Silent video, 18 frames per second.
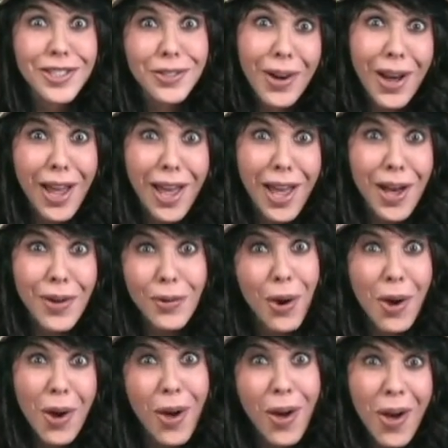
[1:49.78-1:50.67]
2012.
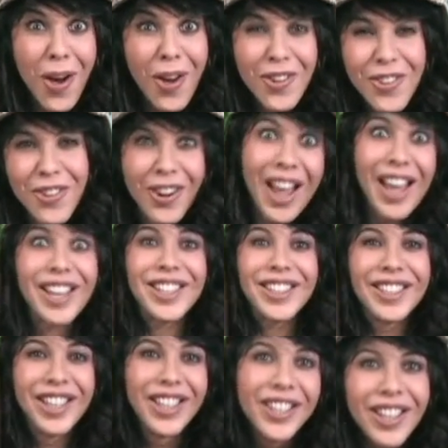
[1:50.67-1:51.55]

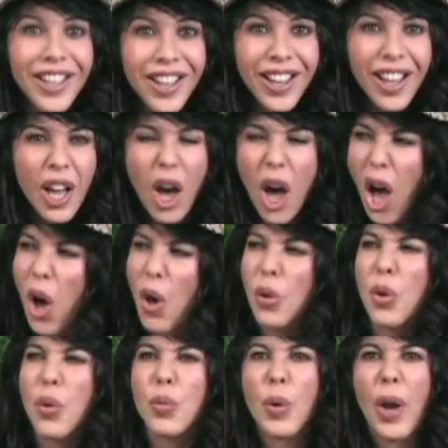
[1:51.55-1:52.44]
Woo-wee!
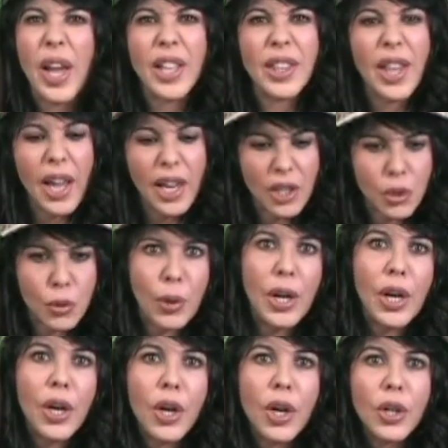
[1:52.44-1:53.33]
Oh, the way they
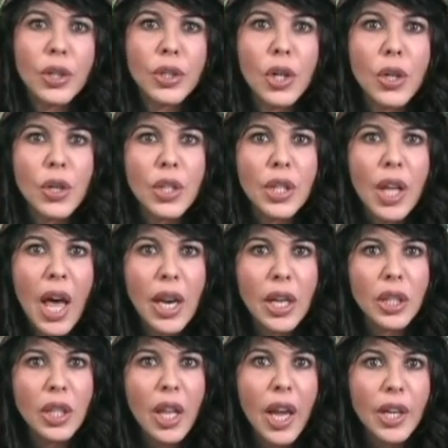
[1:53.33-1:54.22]
treated her during
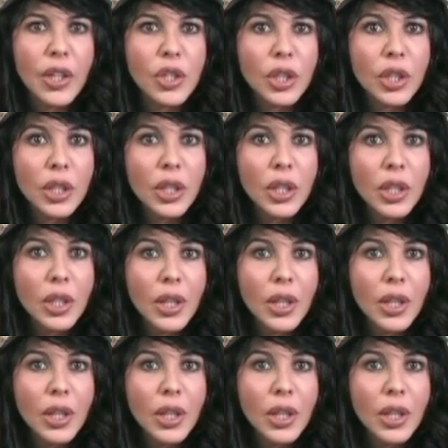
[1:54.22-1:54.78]
that election.